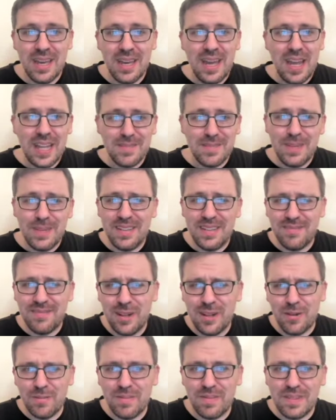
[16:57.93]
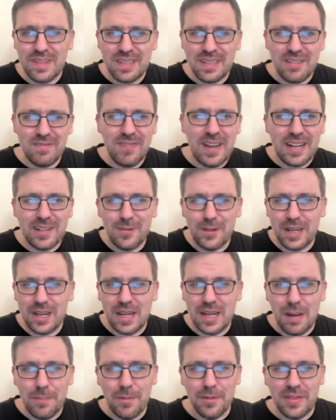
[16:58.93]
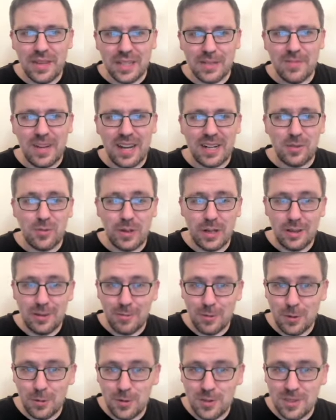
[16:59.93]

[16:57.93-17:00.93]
It's me, you know, factoring a couple things, factoring in the reduced